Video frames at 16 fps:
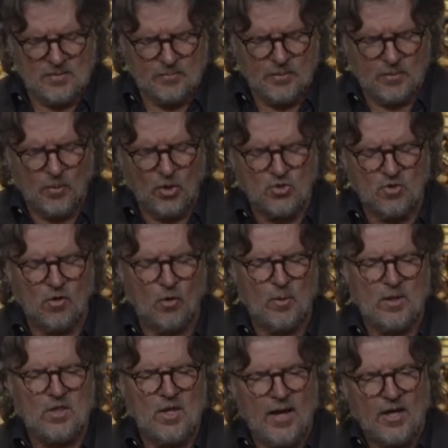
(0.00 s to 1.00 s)
But most of all,
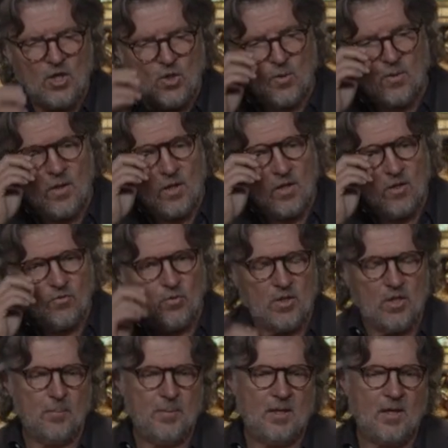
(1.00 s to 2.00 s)
we thank you for
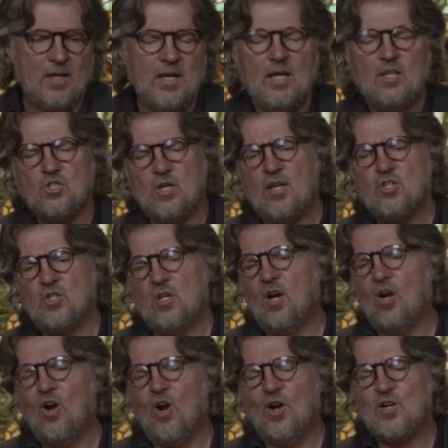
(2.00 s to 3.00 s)
there being a key change in
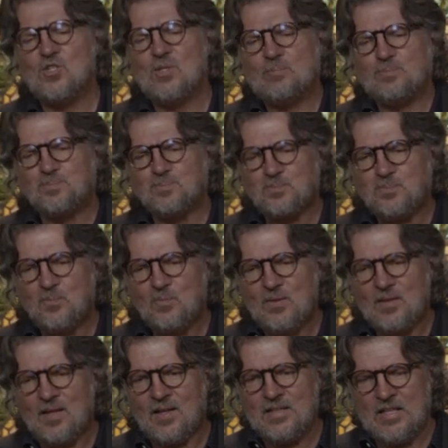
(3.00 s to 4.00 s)
our heart
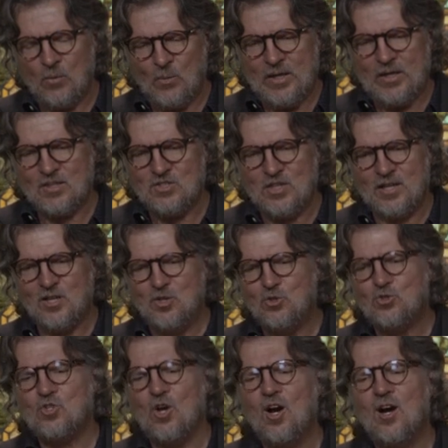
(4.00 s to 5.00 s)
that we can sing a new
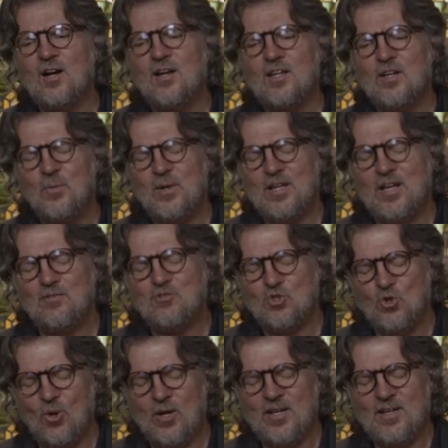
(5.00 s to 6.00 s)
song and we can have
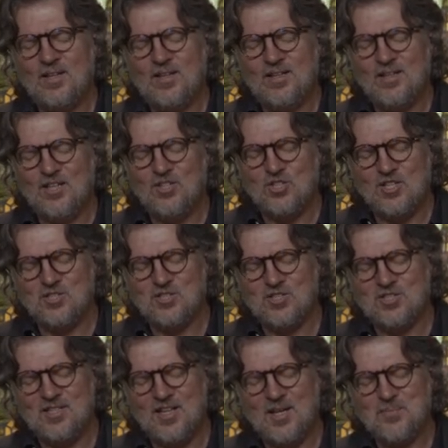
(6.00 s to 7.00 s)
joy. In
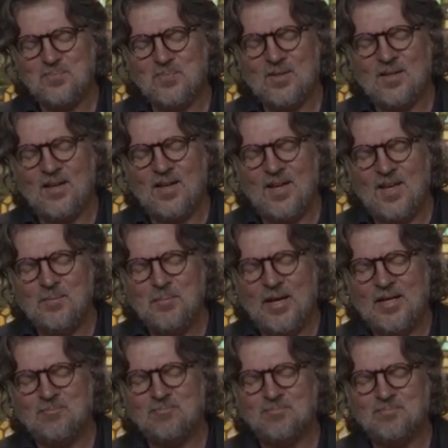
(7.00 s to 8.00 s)
Jesus' name,
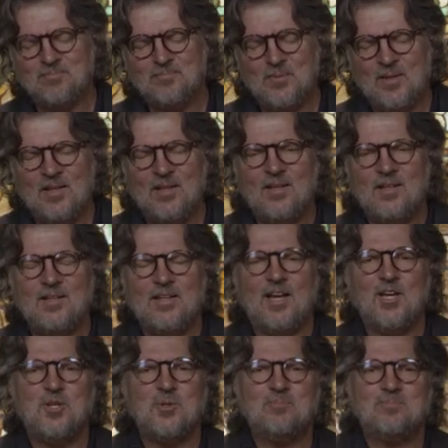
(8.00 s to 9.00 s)
amen.
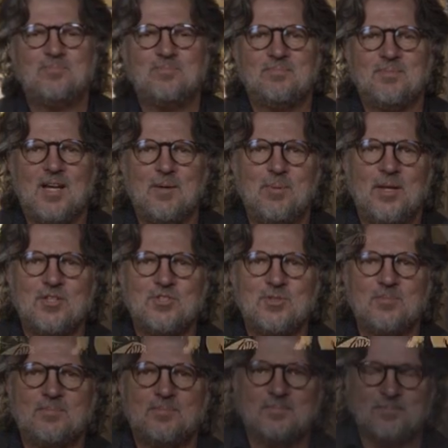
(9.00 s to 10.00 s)
Thank you. God bless.